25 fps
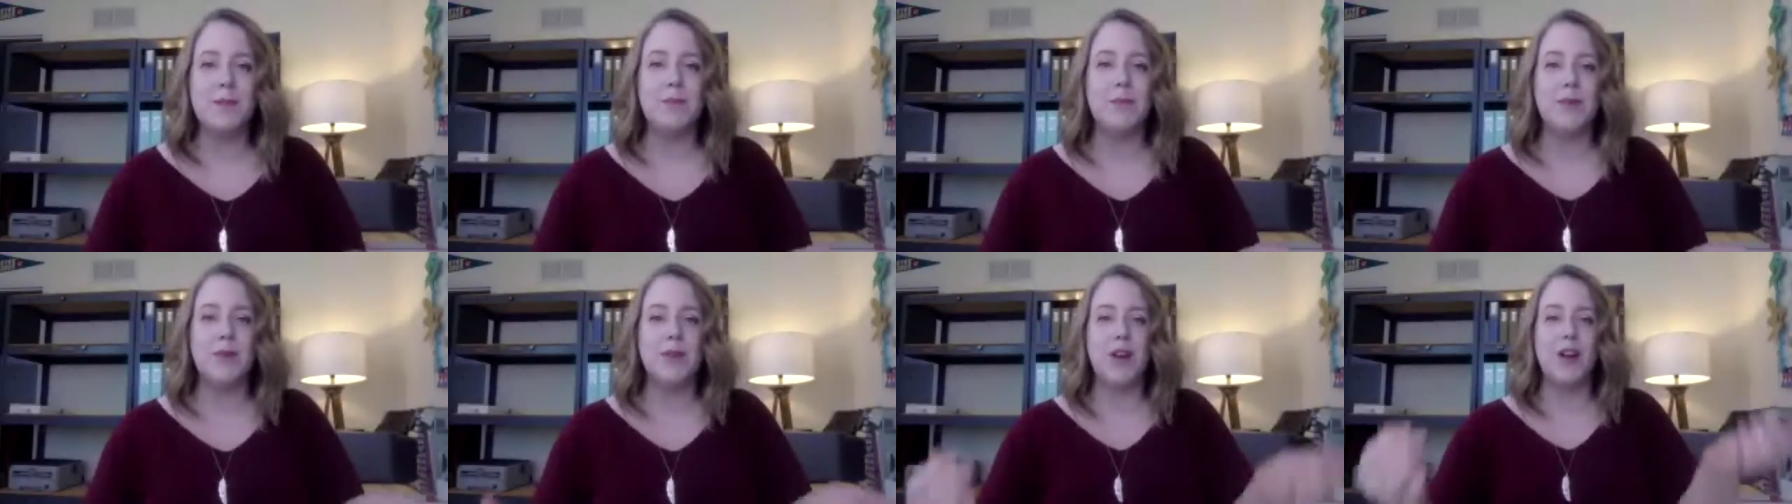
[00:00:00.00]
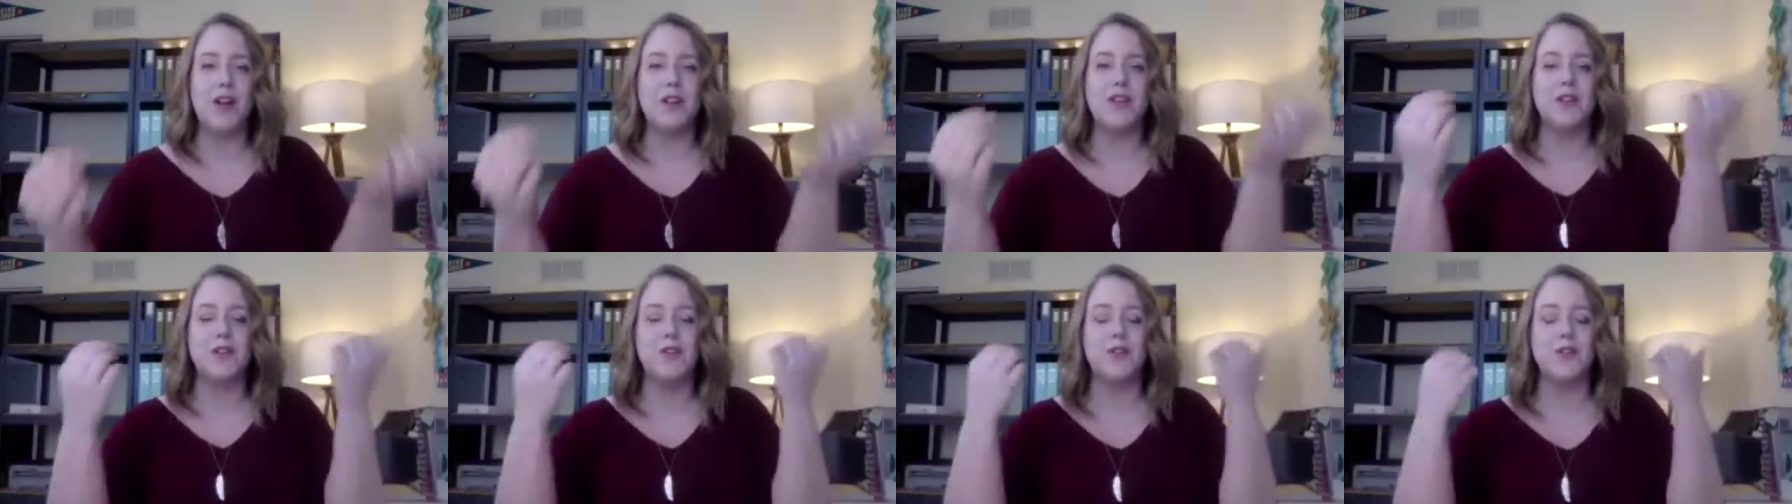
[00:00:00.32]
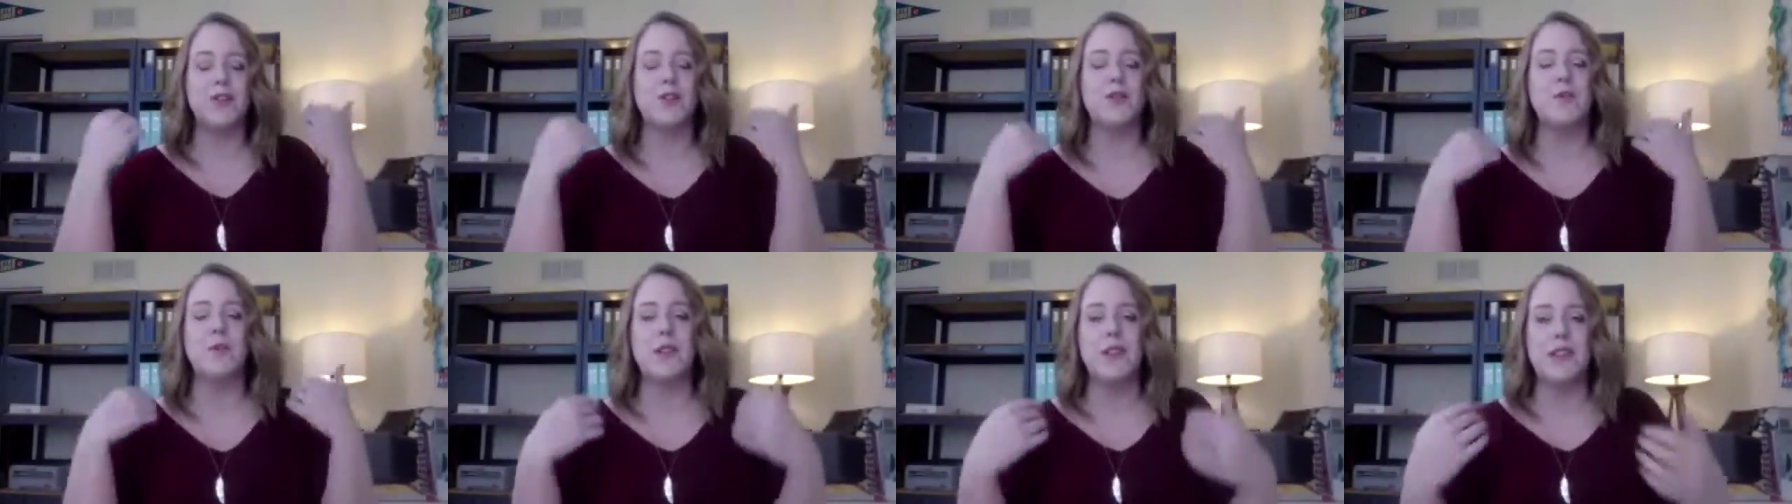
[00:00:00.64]
but also
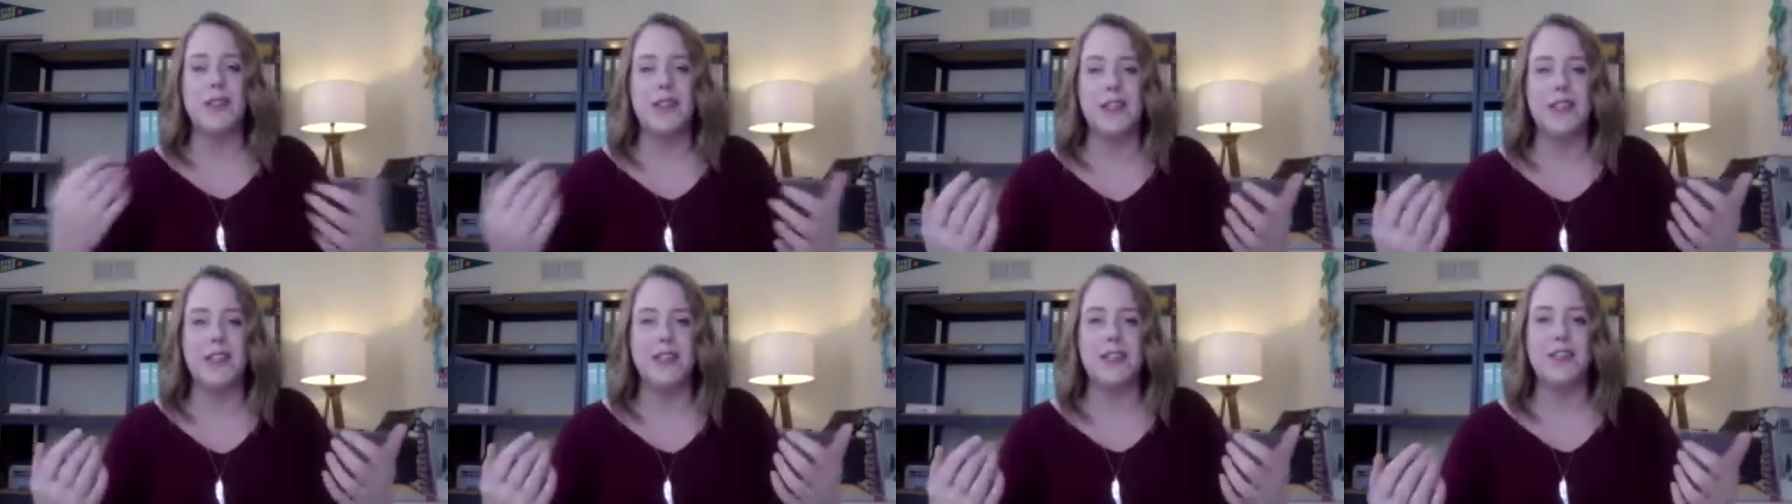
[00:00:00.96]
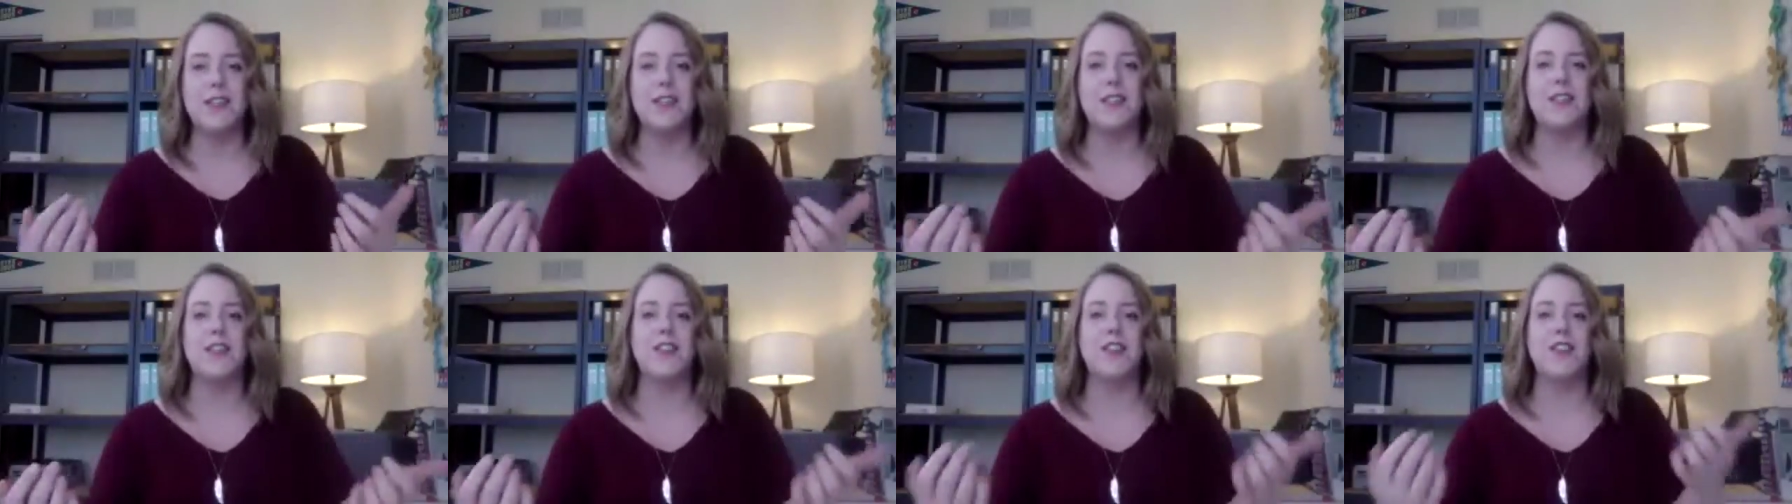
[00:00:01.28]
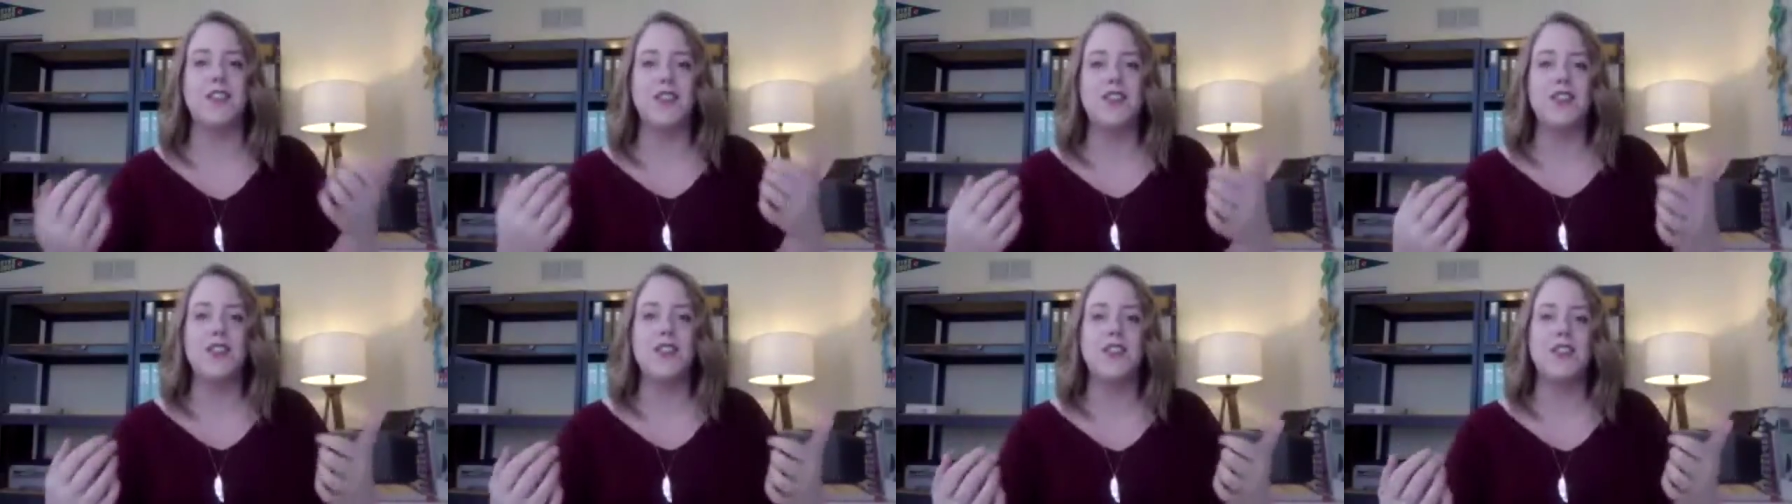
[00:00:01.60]
to release, to
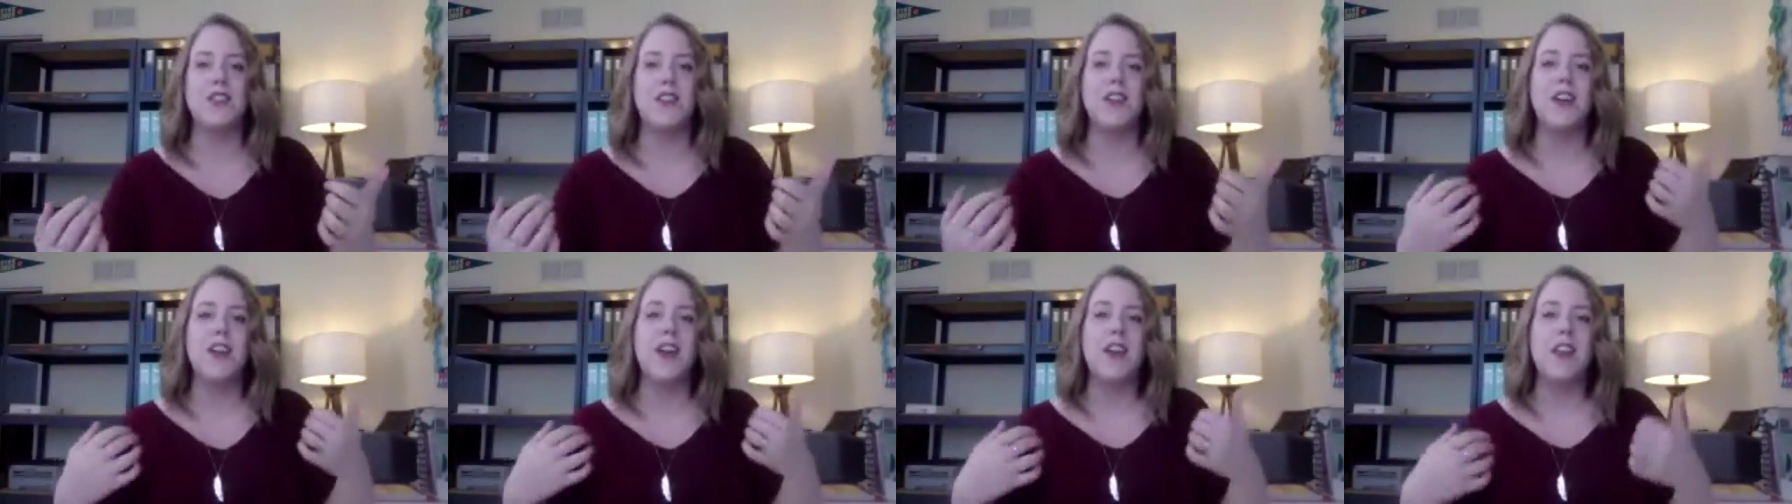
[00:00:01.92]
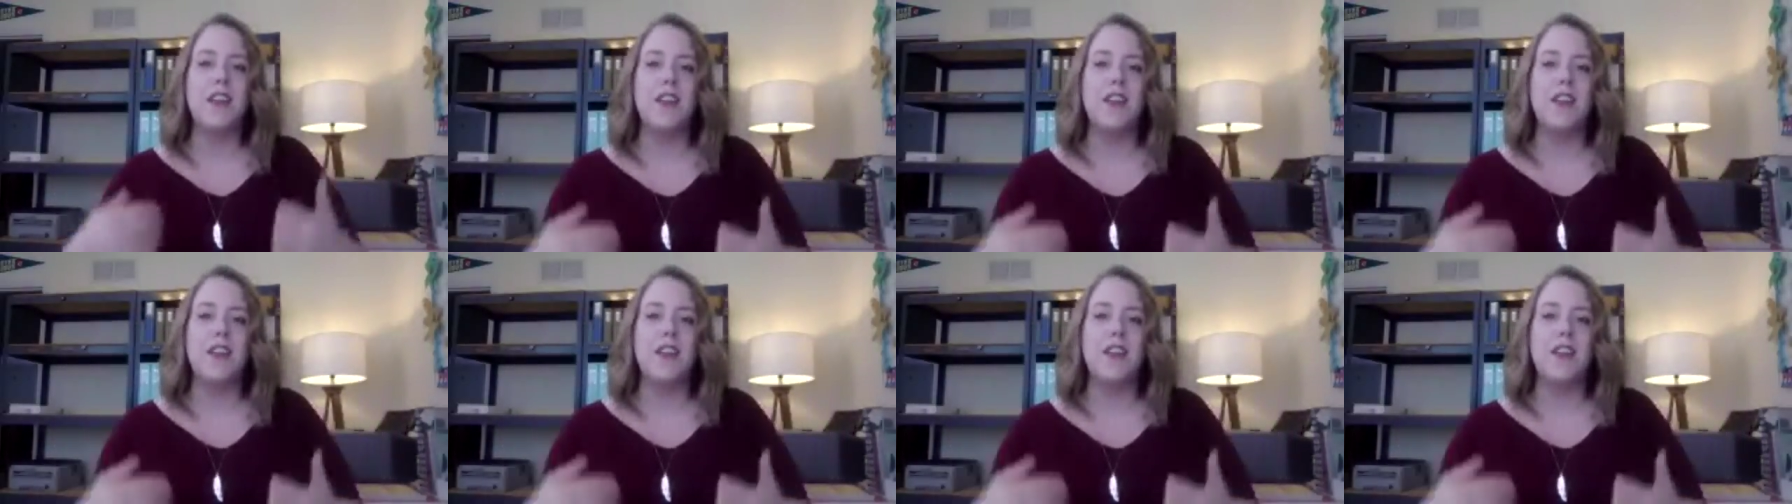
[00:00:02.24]
just